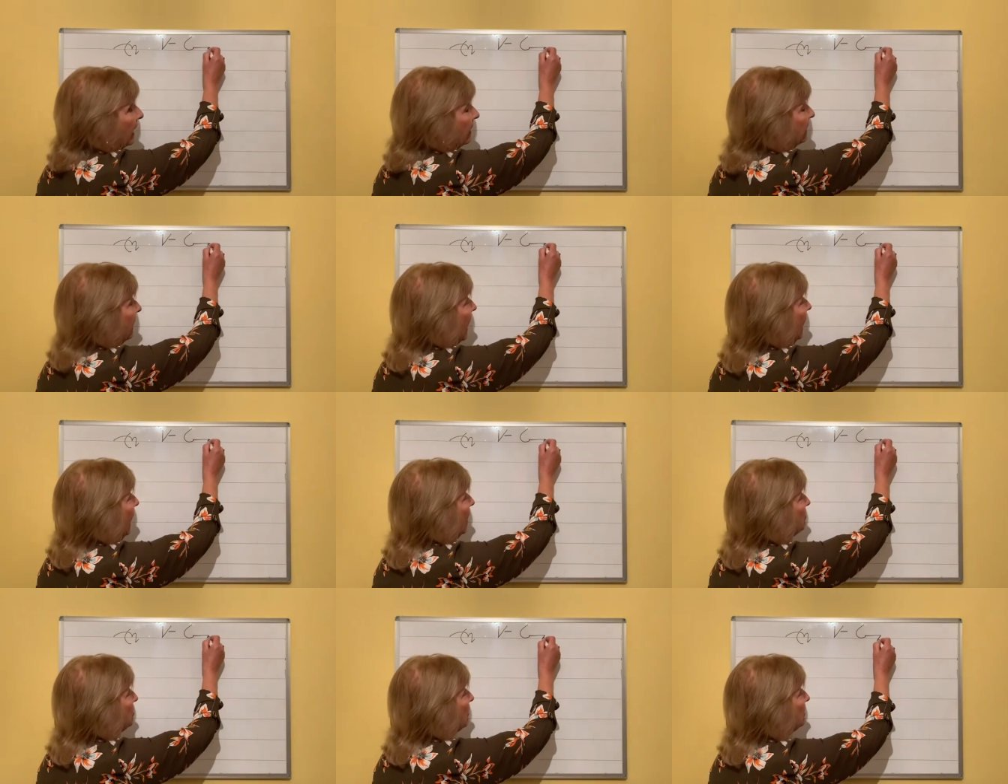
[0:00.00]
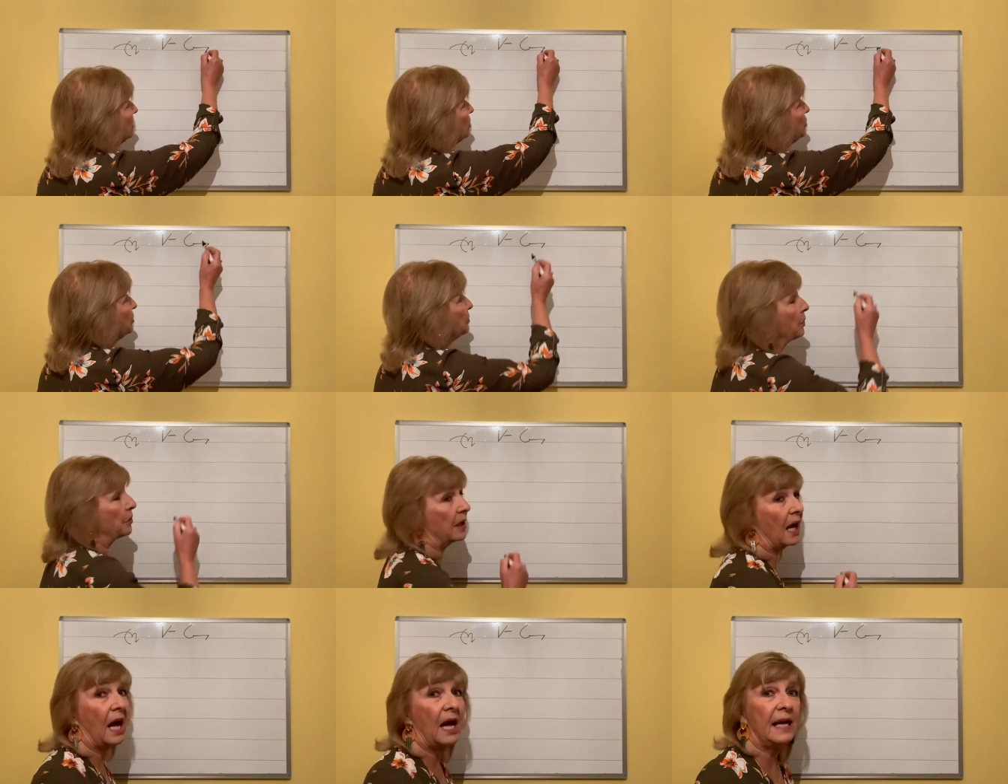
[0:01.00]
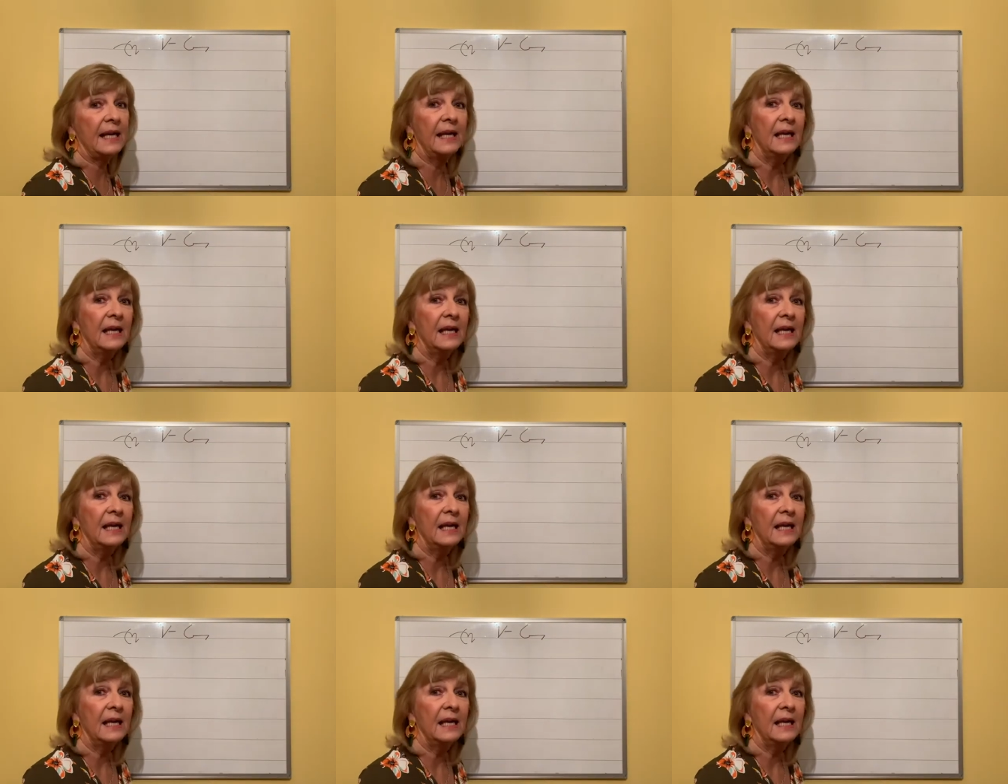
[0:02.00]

the L out of it and just put the I.